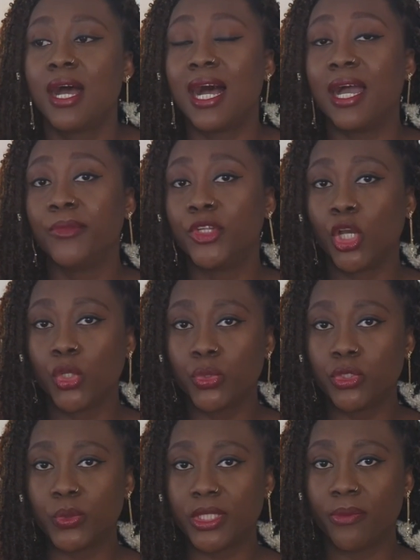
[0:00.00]
I'm not
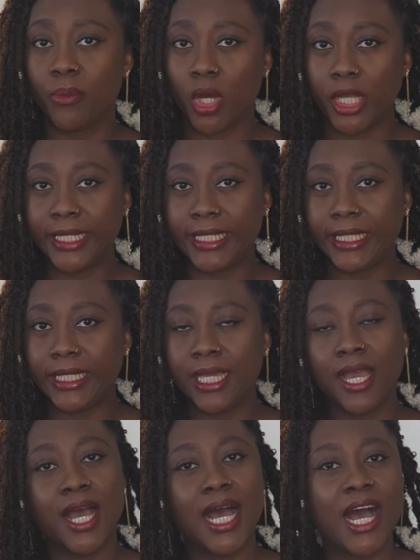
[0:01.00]
good with money,
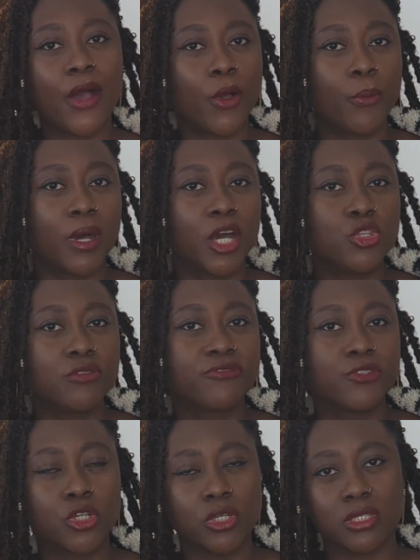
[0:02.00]
how about you
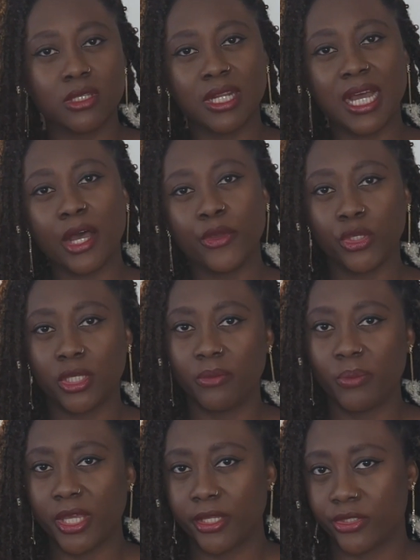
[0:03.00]
focus on how you can
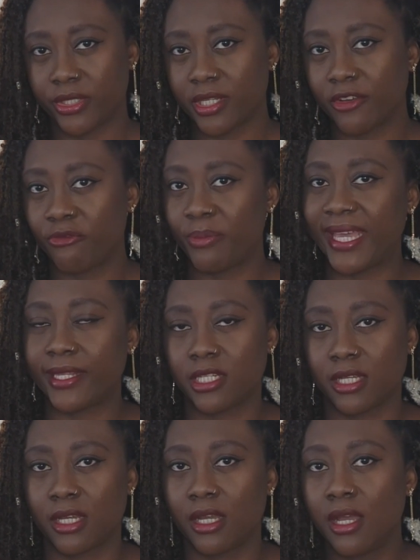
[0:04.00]
make yourself better?